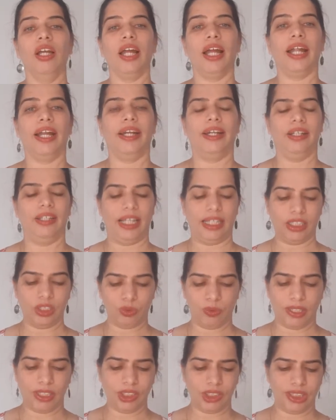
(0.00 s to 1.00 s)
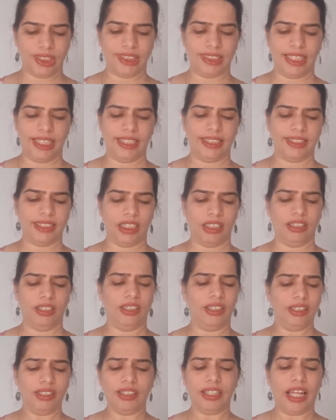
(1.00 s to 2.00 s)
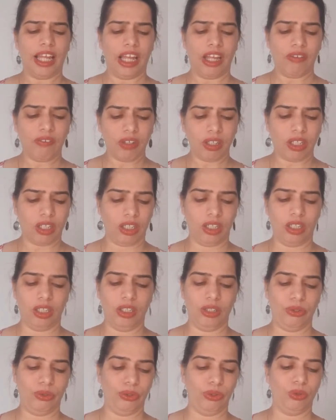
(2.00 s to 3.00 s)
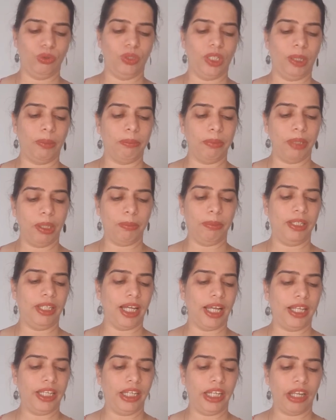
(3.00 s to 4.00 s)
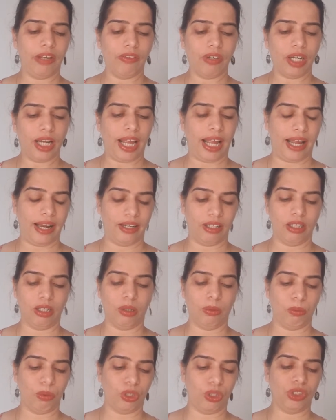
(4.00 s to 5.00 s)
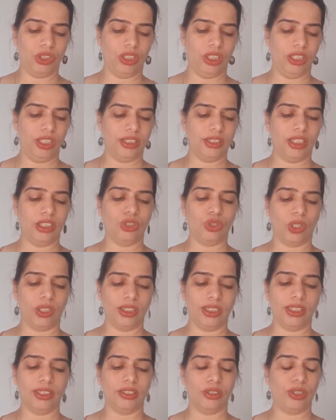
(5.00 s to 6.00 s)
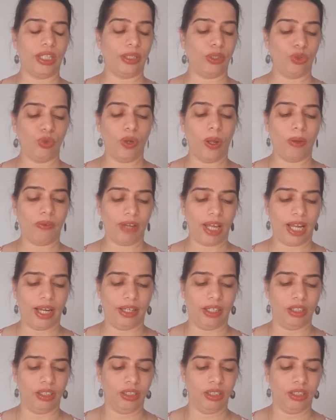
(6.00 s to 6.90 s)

And that is when she says that, did it ever occur to you that maybe I never had the opportunities and choices that you have had?